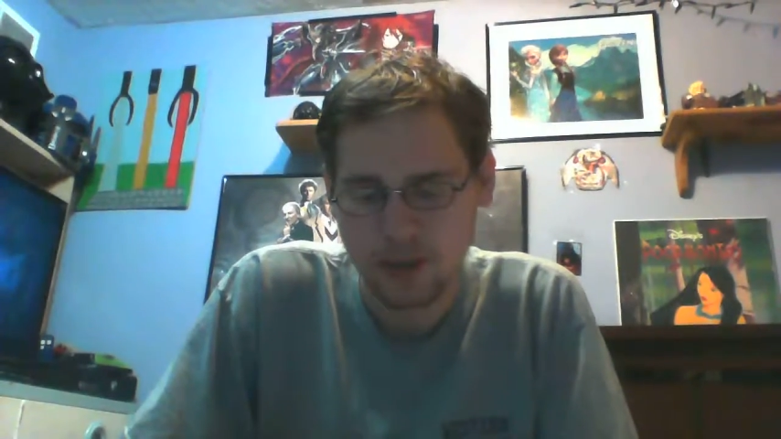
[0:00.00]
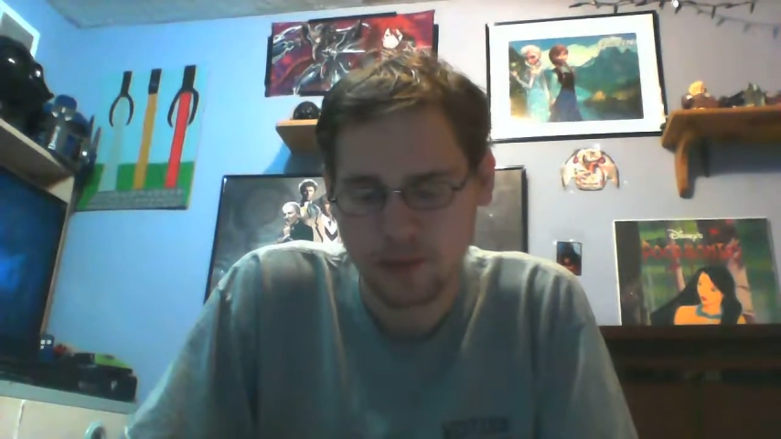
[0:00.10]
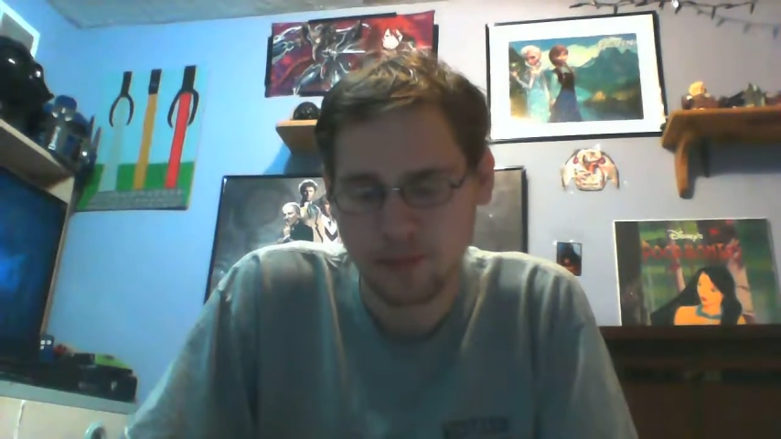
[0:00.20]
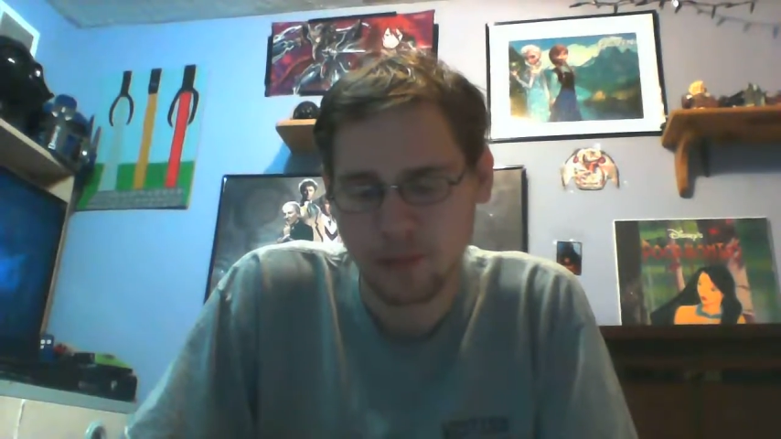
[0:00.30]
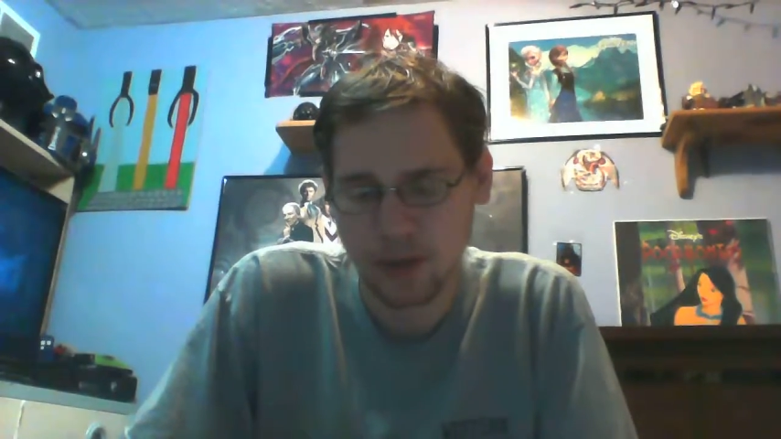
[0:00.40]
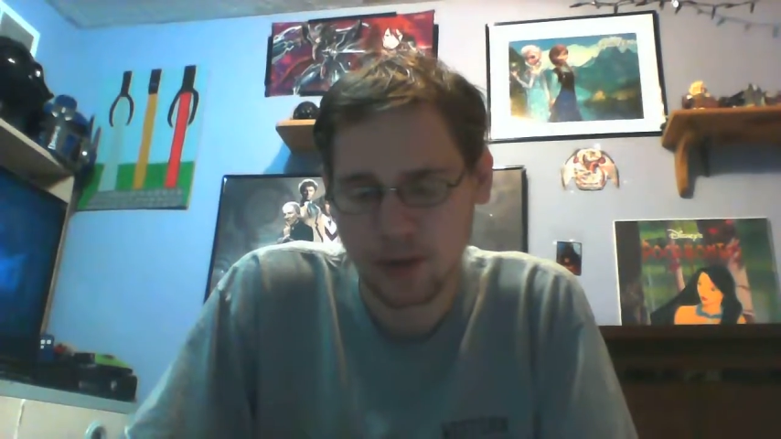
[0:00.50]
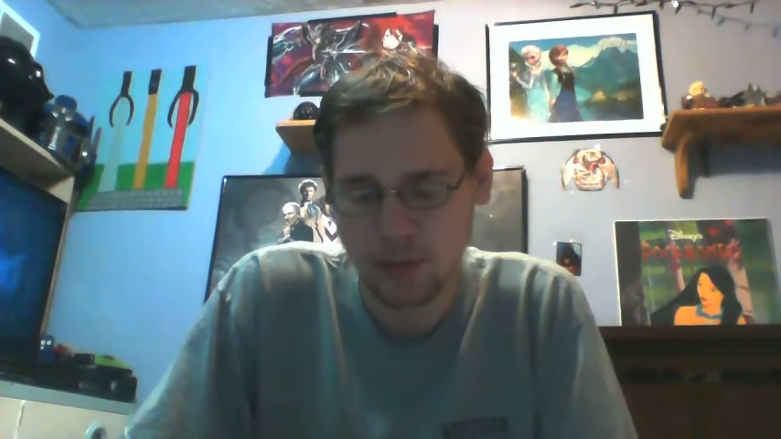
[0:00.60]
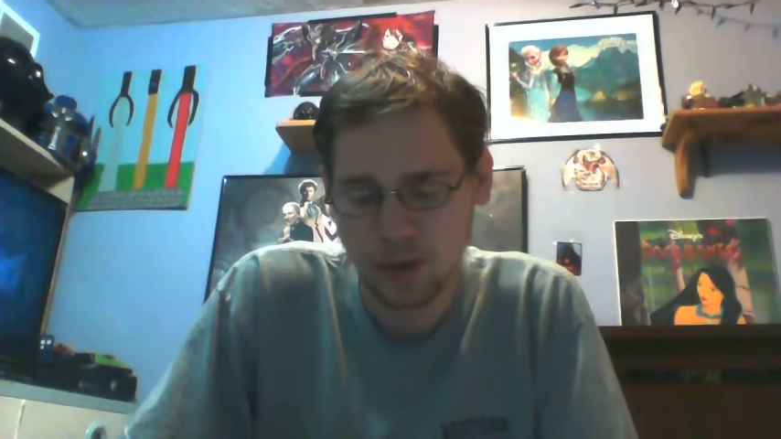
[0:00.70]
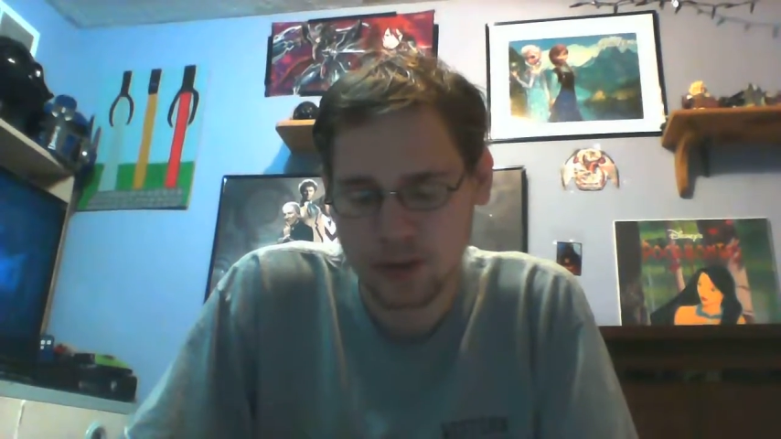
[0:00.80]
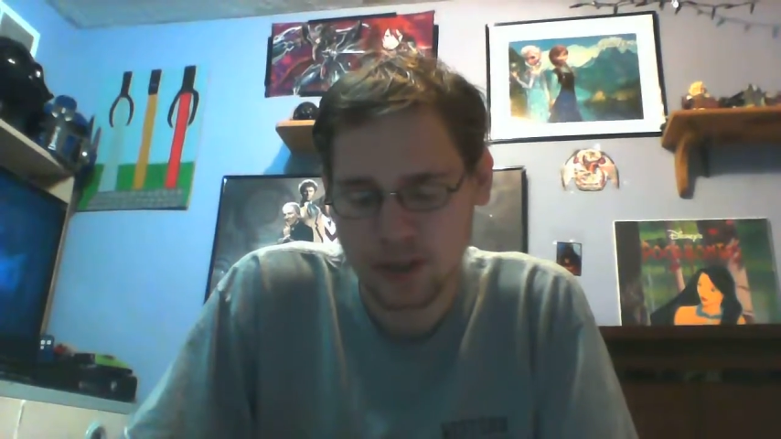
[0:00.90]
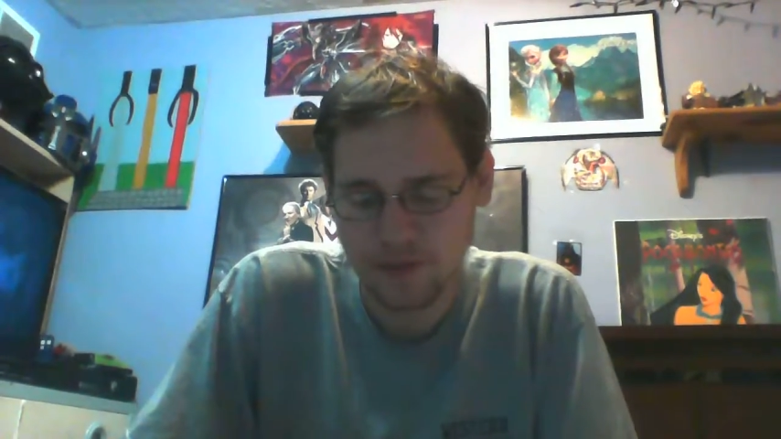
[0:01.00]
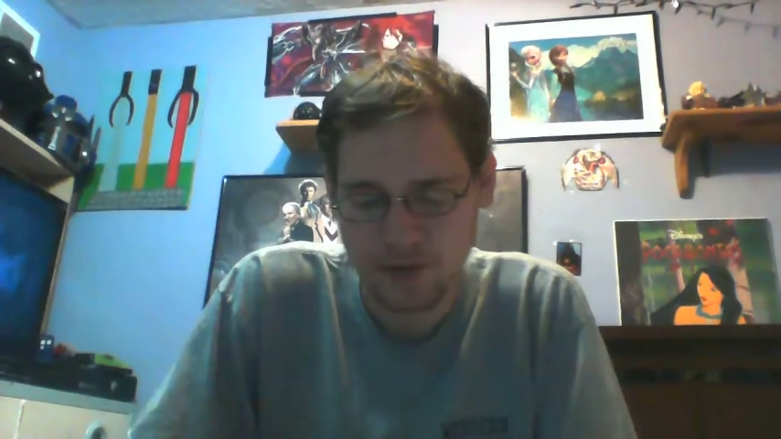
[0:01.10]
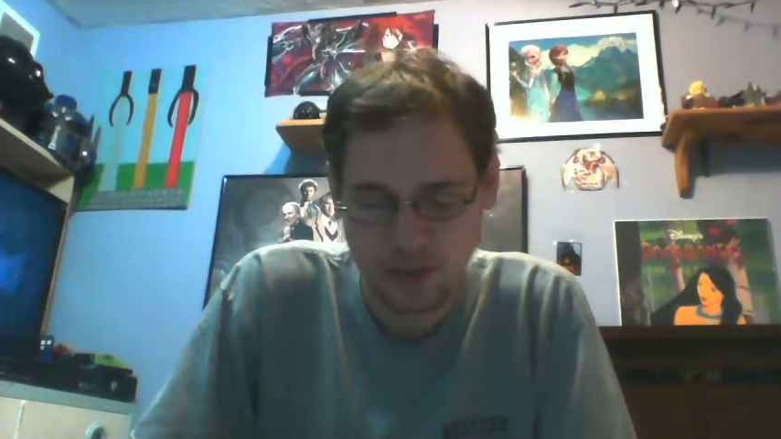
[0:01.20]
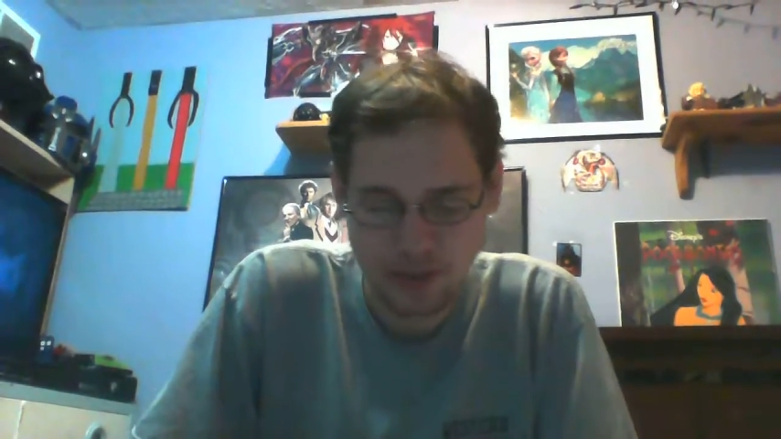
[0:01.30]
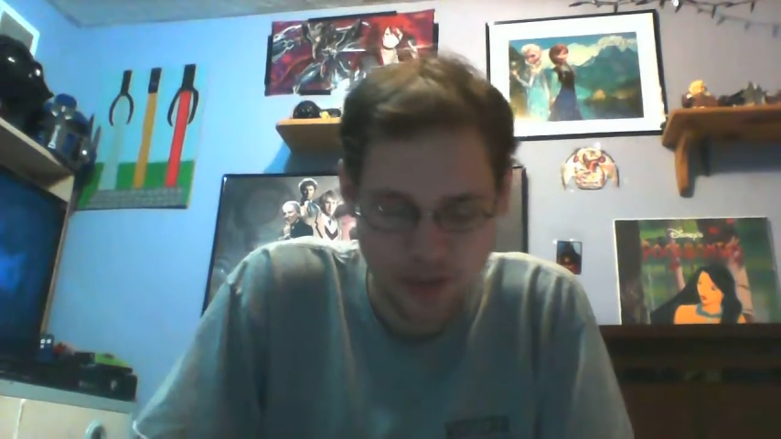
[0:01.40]
of my grade 1s have
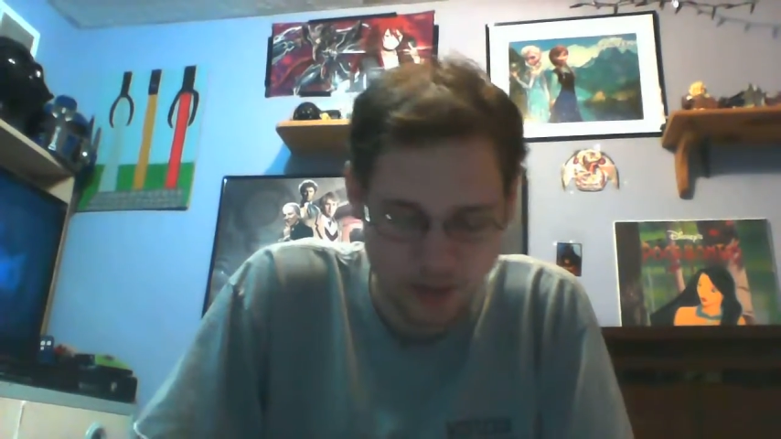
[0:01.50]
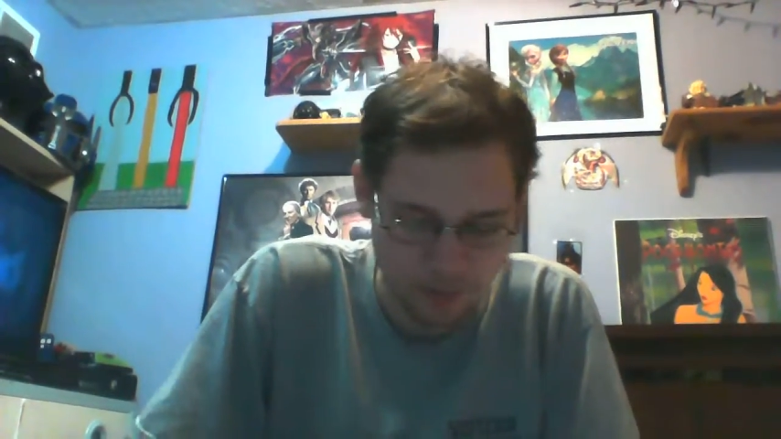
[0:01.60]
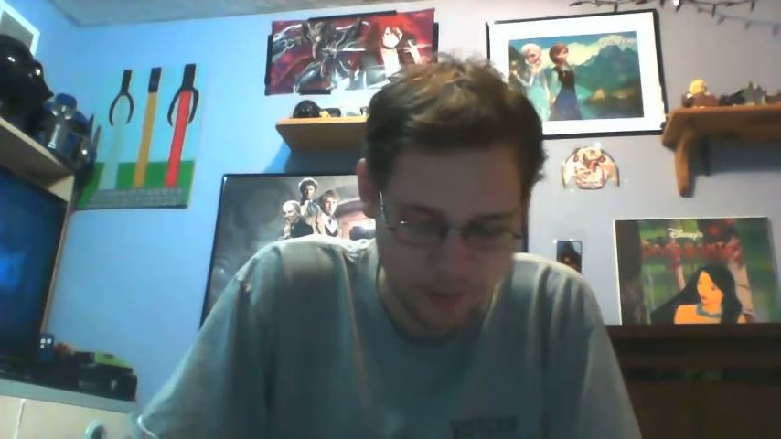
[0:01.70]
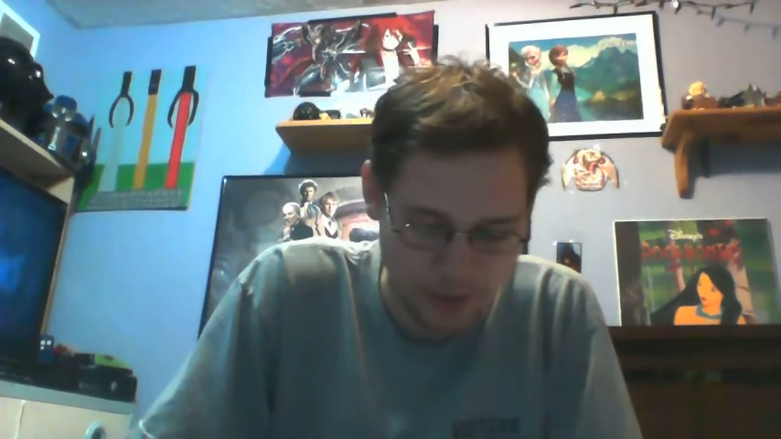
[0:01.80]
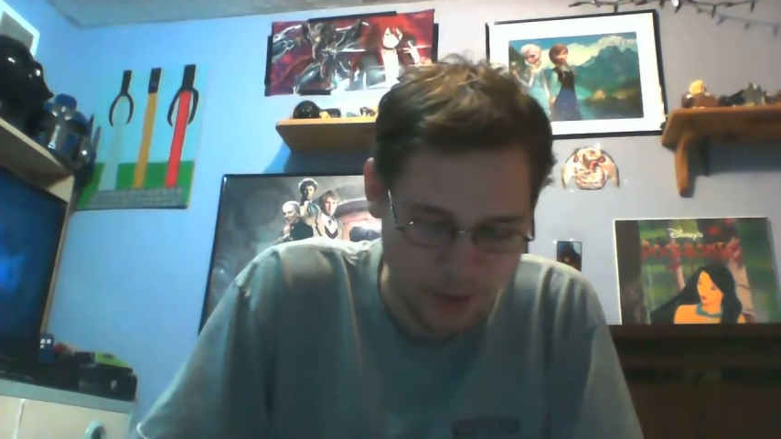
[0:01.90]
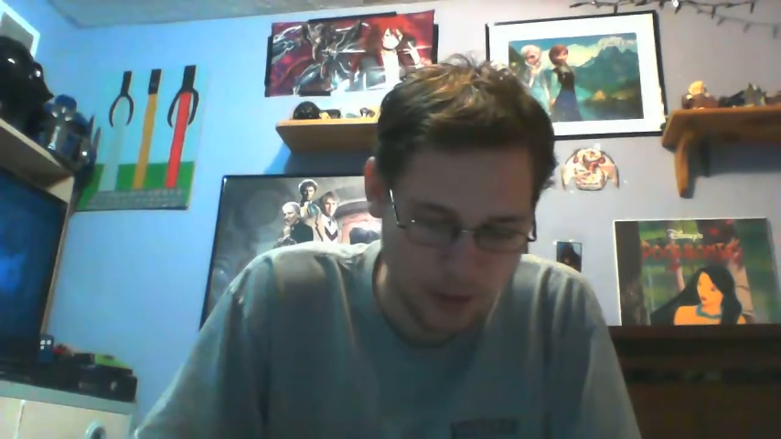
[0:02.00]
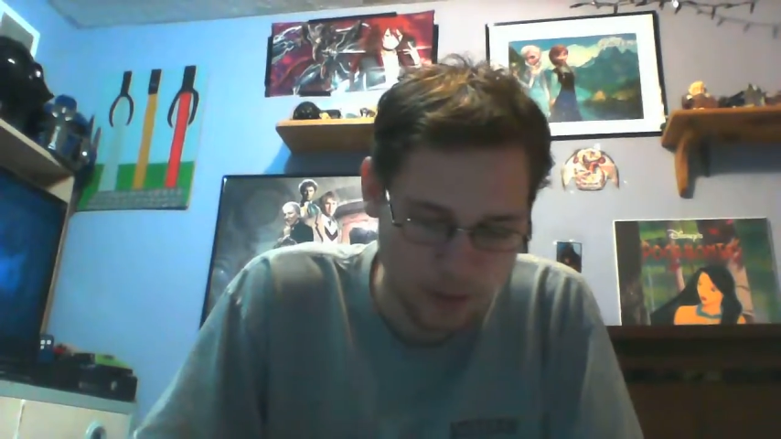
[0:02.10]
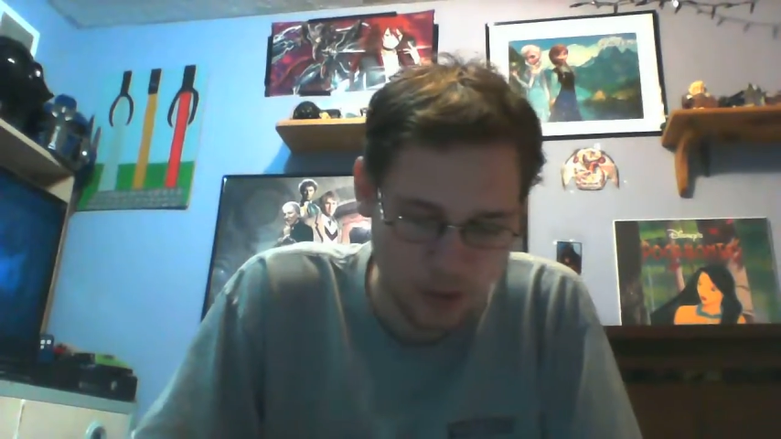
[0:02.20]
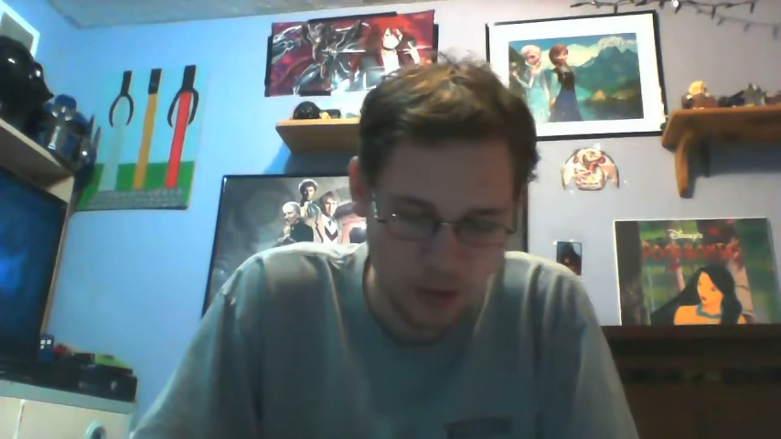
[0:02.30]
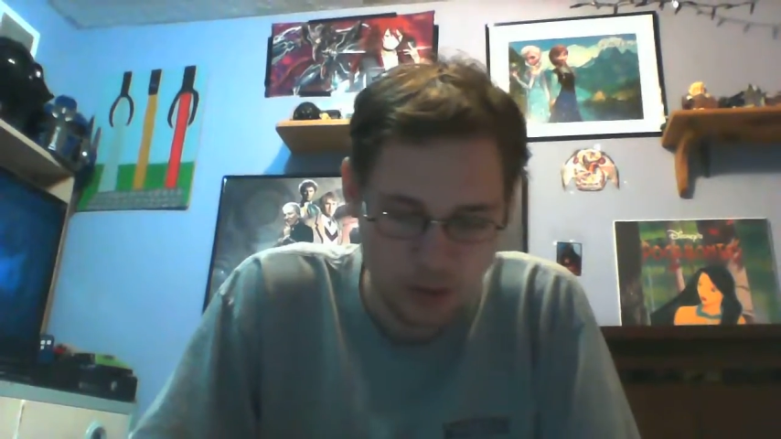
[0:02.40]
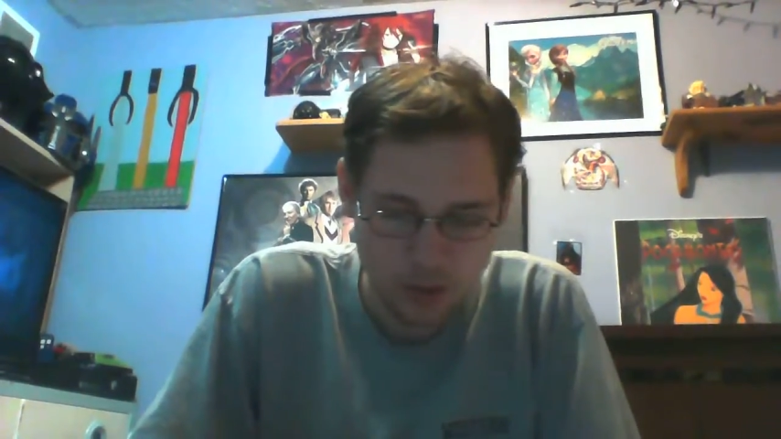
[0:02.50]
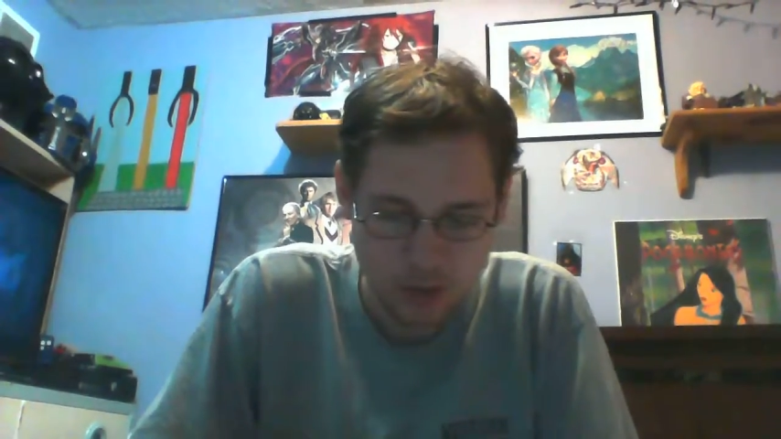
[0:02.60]
6,000 power,